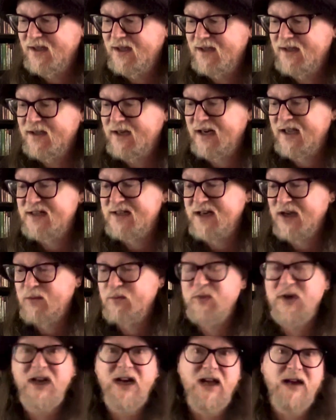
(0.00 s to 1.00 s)
The next
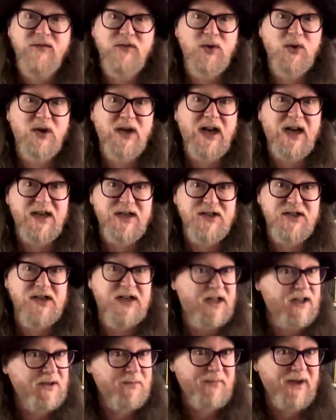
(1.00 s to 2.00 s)
album we're going to have a look at is
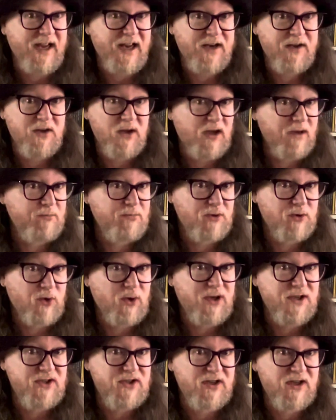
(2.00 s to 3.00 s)
another band like Blue
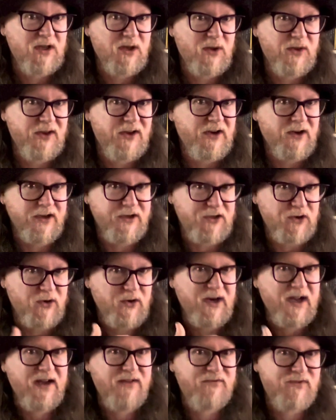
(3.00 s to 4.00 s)
Oyster Cult that I
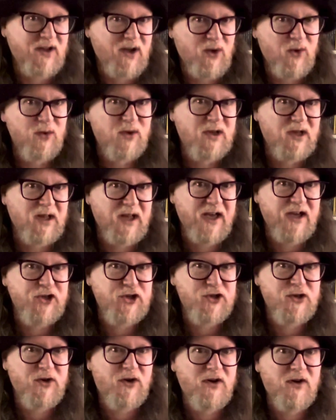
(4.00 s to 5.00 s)
don't have the whole
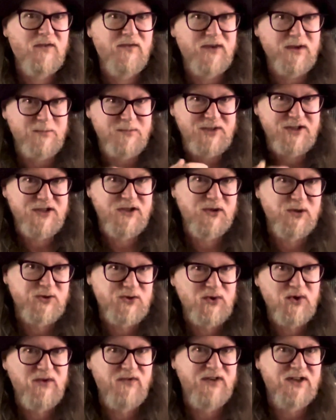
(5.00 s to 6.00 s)
collection of. I'm still
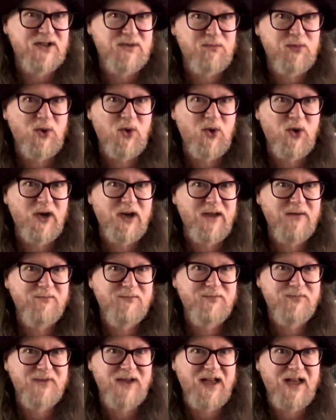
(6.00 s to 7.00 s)
sort of exploring
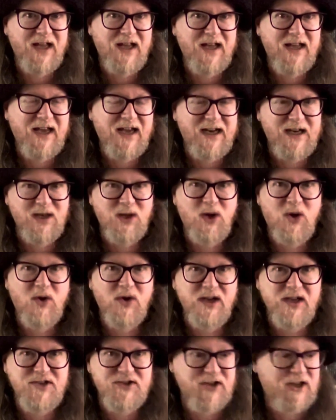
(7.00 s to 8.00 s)
their
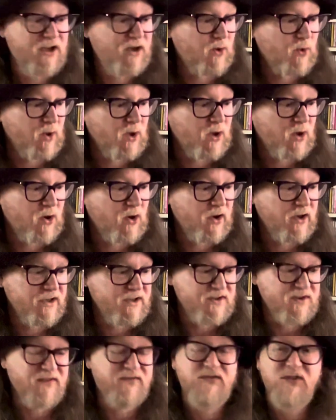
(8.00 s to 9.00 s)
catalogue as I go along,
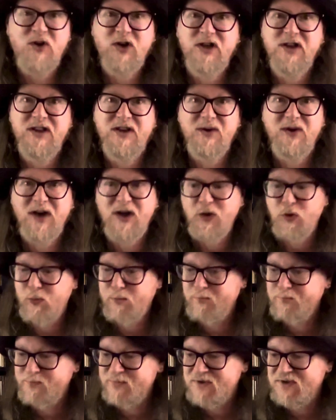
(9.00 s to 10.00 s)
as I find their
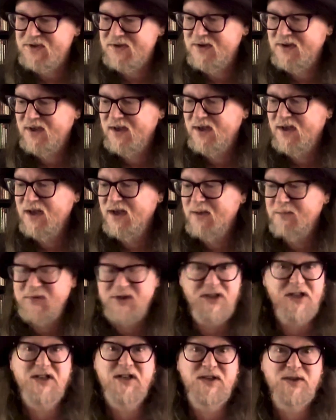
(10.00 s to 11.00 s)
albums.
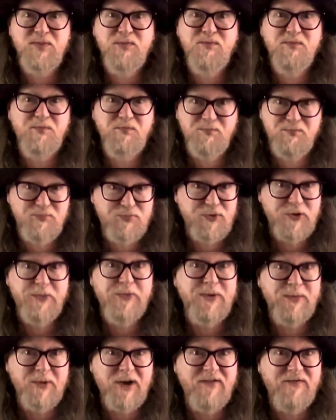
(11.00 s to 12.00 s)
But this is
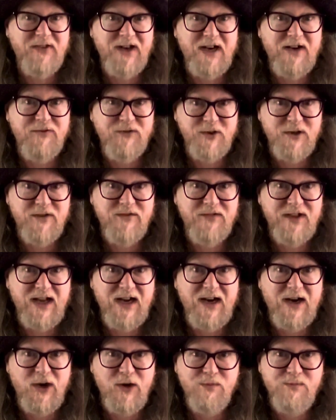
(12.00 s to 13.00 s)
probably my favourite of
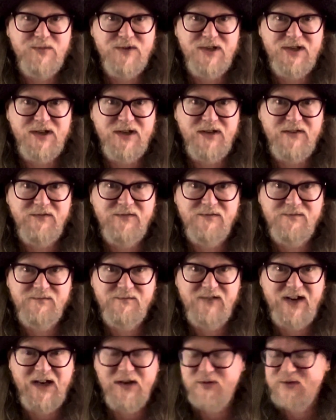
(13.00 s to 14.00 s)
their albums that I've
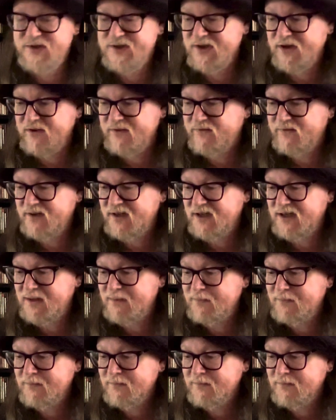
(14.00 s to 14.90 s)
found so far.